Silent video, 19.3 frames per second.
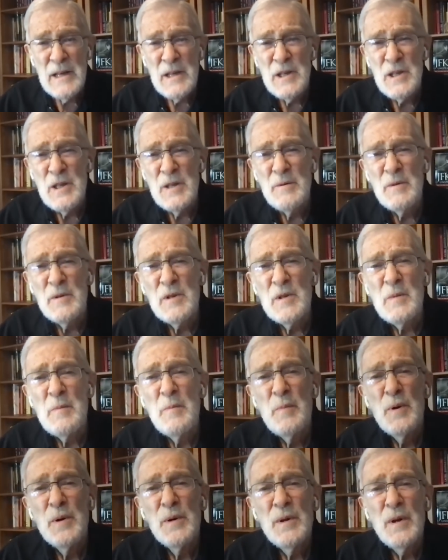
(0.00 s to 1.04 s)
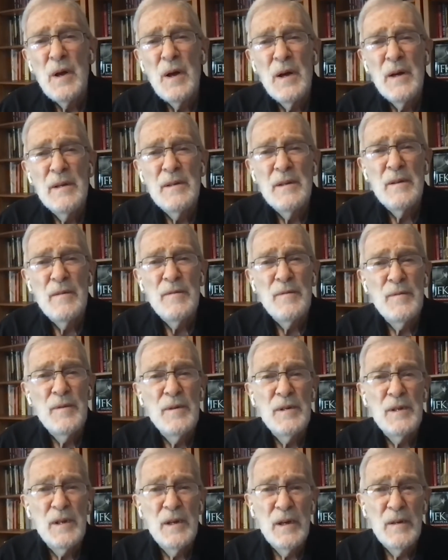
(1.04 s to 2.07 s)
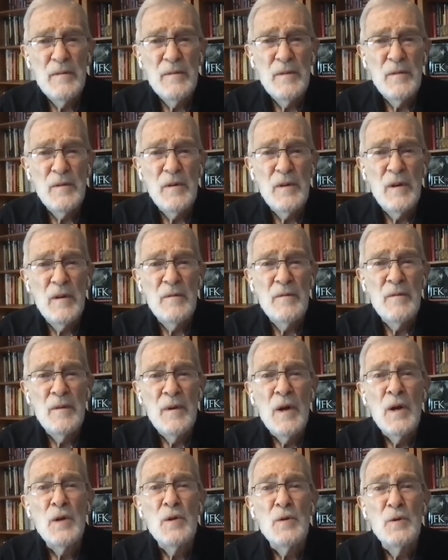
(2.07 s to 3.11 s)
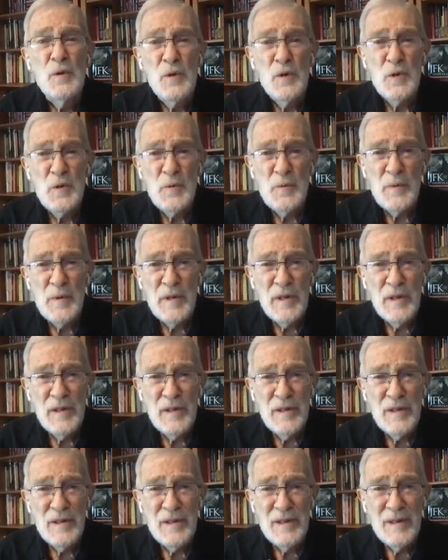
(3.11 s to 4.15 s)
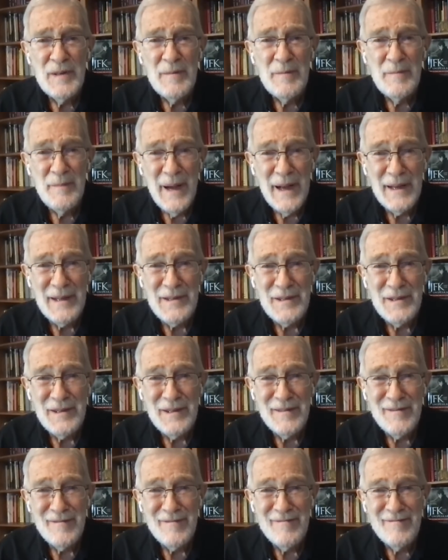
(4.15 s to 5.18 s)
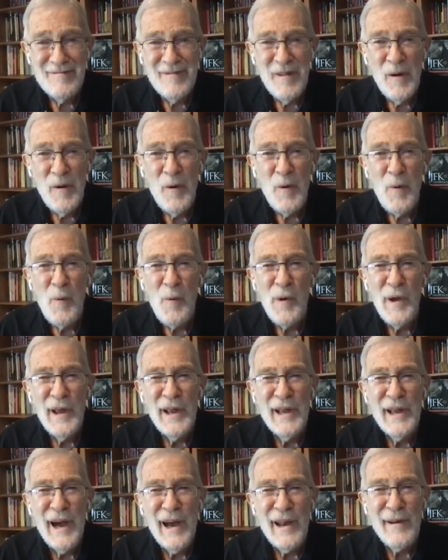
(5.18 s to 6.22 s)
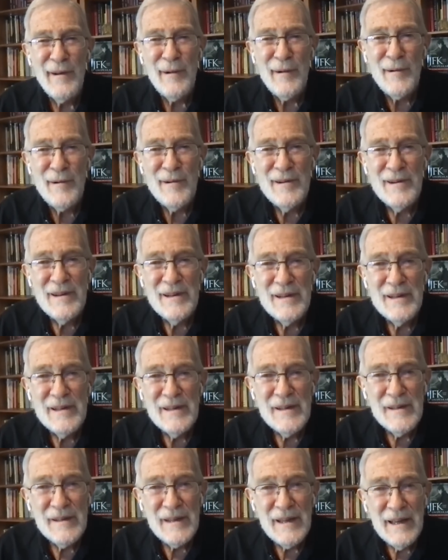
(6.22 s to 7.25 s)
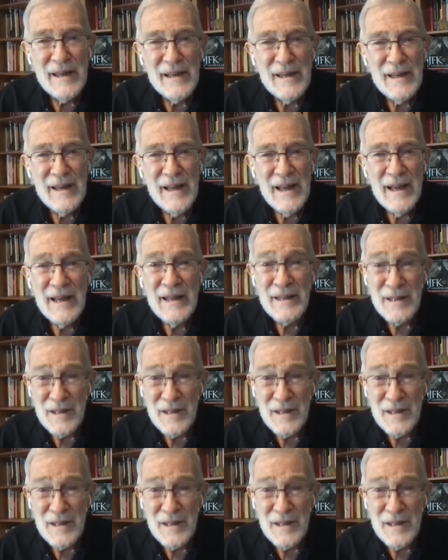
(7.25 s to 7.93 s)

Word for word: and she was put on the front cover of Newsweek magazine. We got her. Okay,